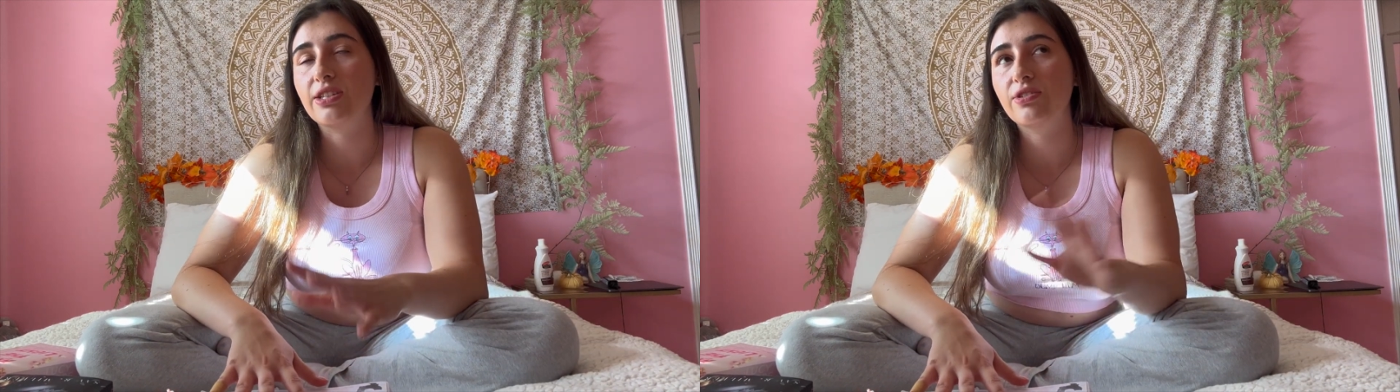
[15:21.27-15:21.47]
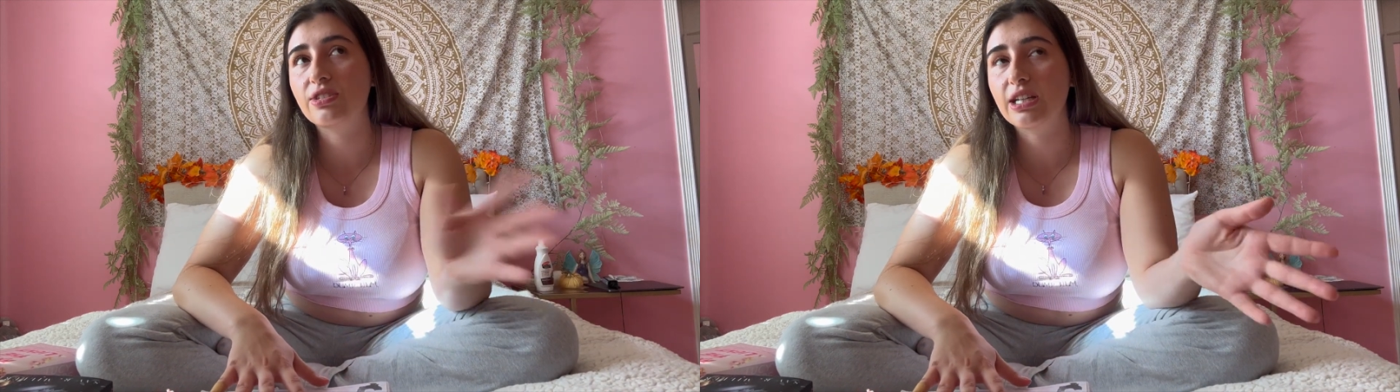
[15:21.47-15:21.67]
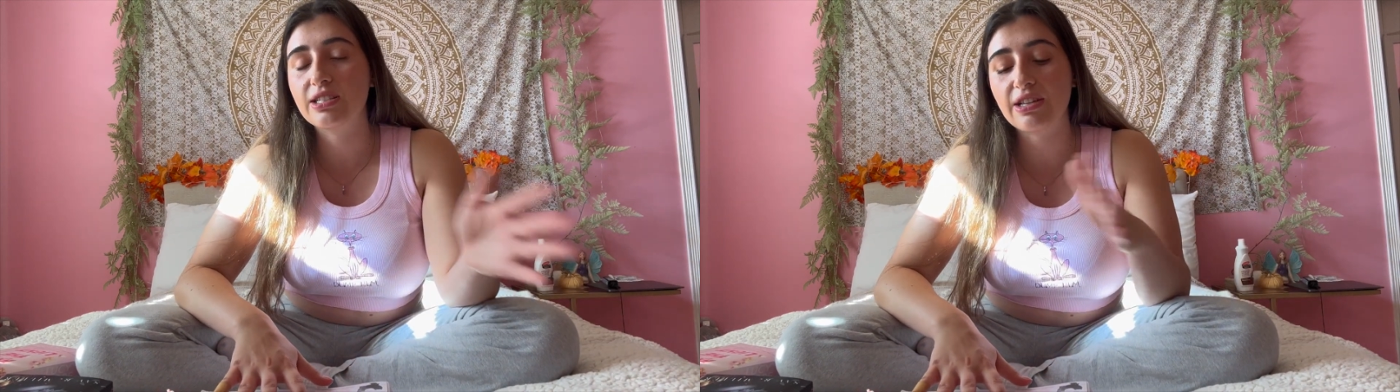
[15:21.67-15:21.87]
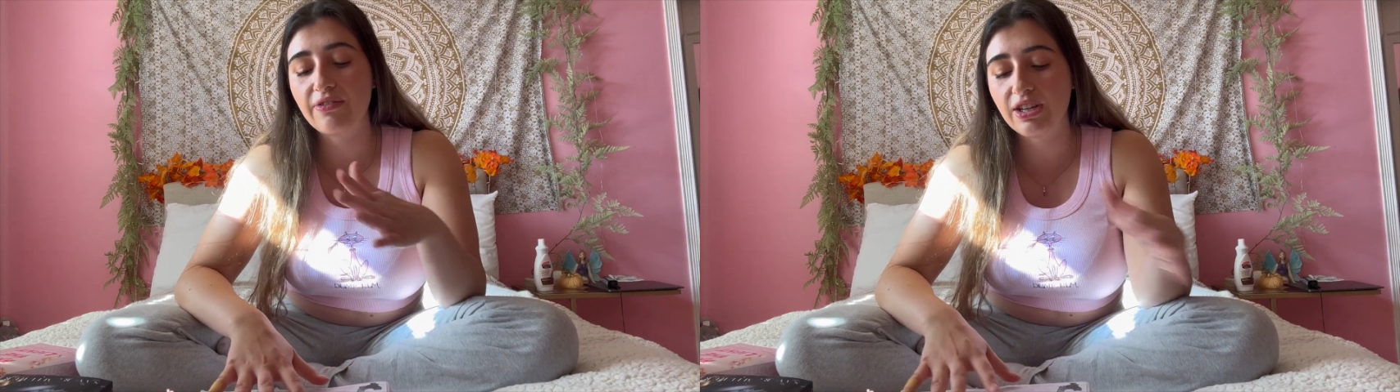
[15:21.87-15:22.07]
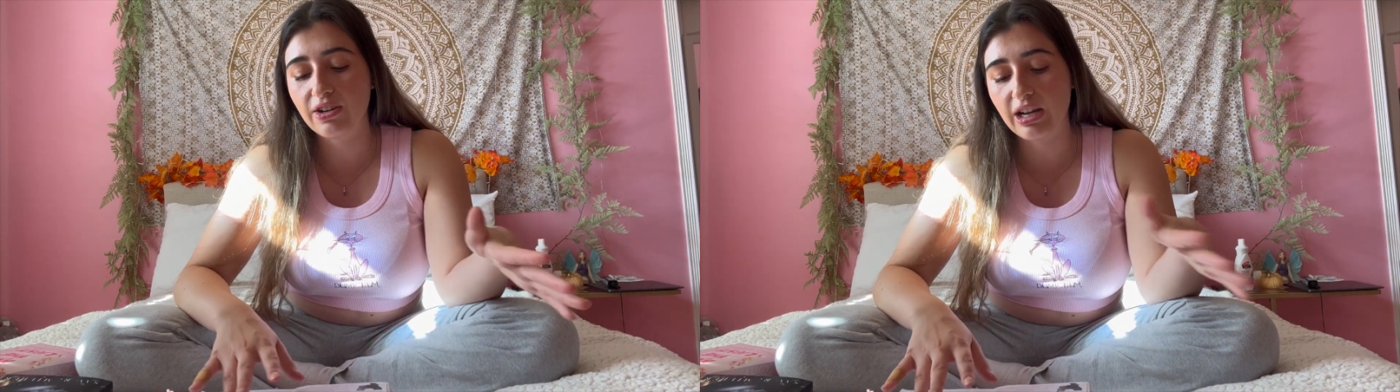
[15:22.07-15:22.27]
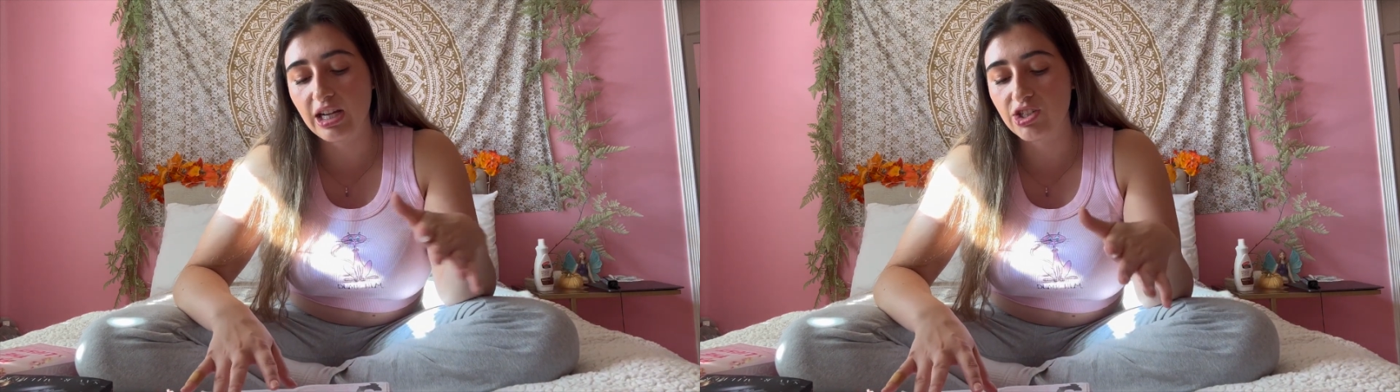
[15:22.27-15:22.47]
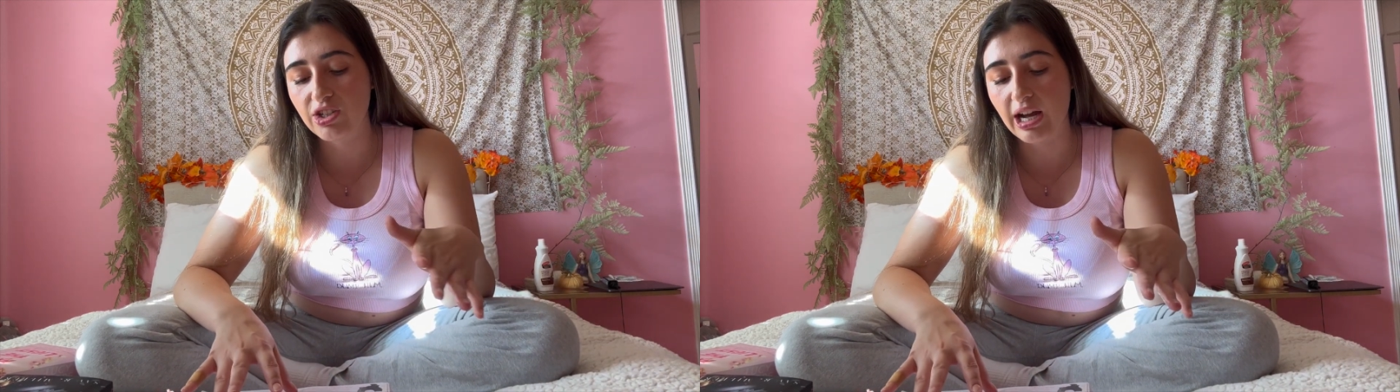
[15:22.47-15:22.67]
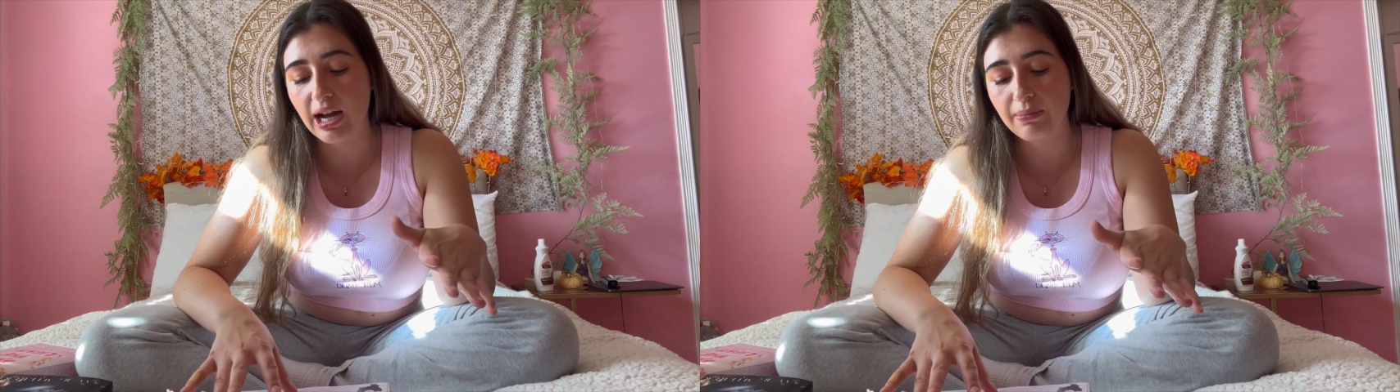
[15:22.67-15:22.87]
So there's like a seven year age
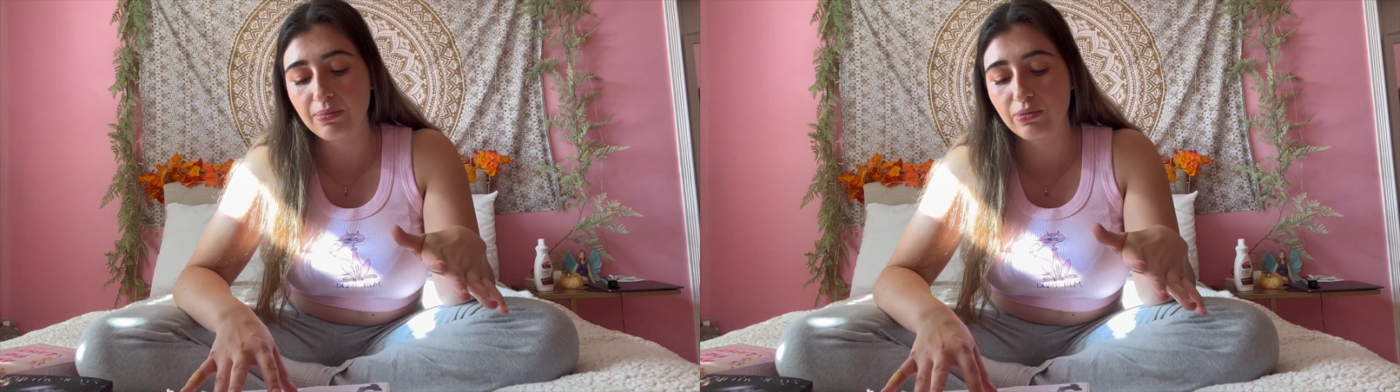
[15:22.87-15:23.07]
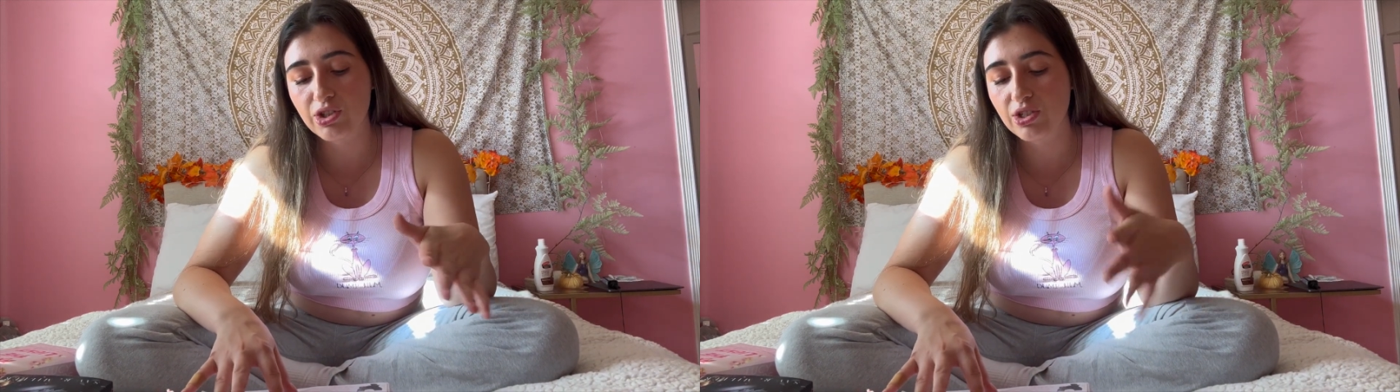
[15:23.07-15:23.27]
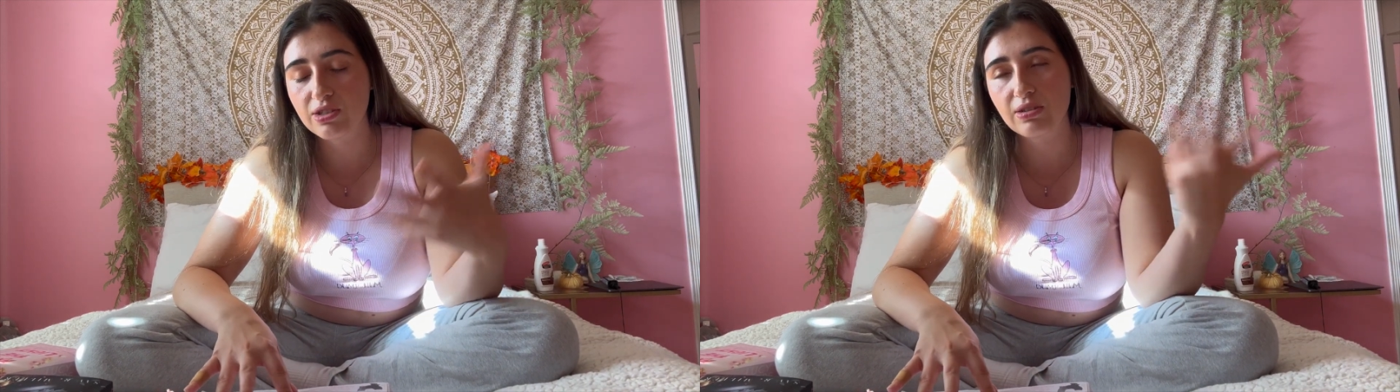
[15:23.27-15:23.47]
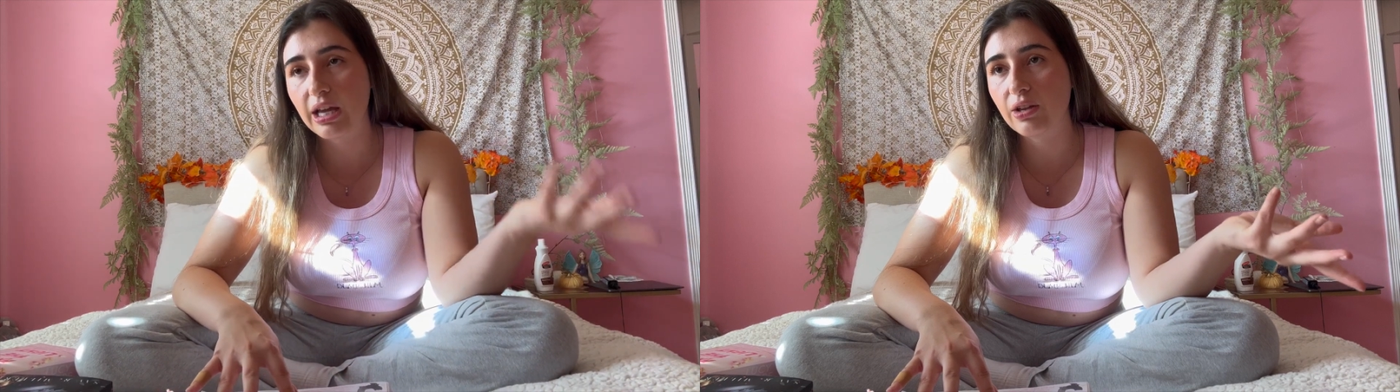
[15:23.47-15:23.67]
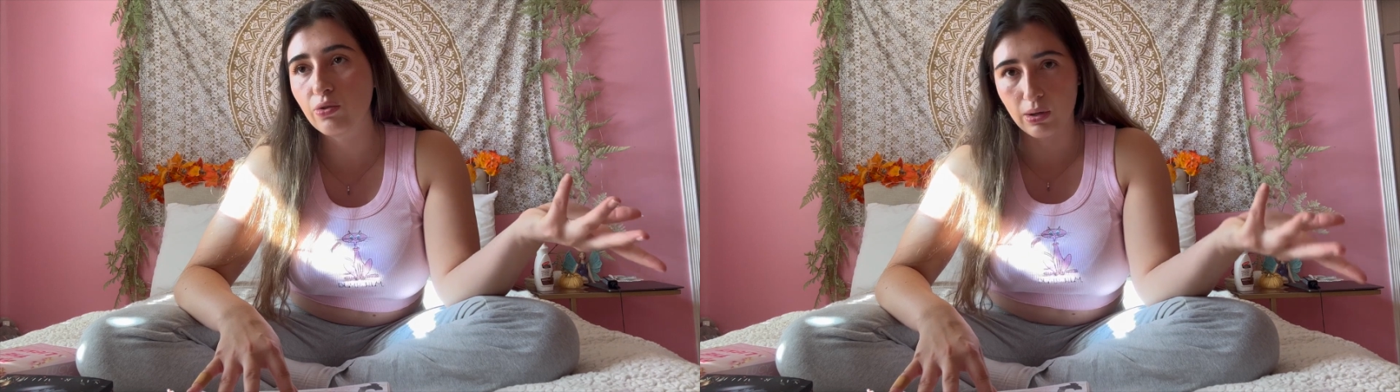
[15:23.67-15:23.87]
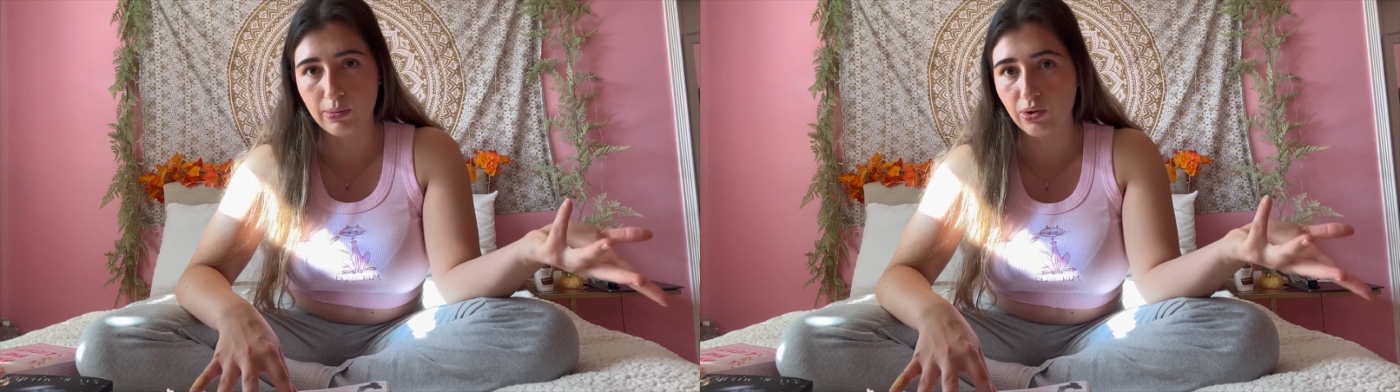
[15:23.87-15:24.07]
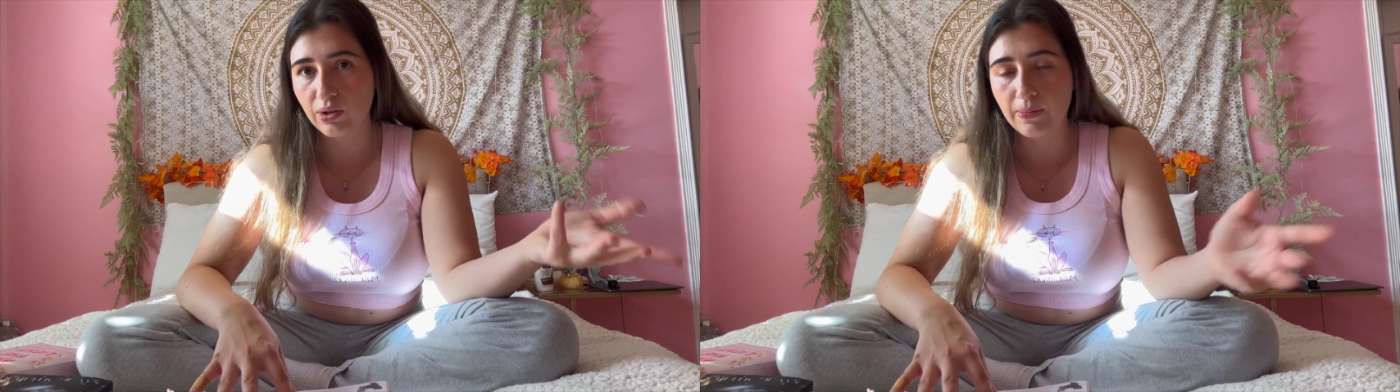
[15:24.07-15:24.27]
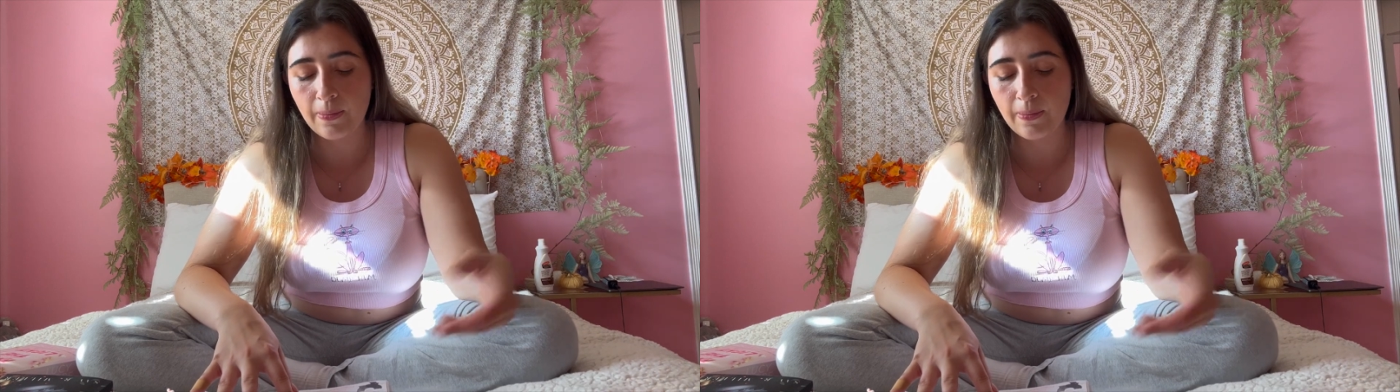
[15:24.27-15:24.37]
gap, which is like normal.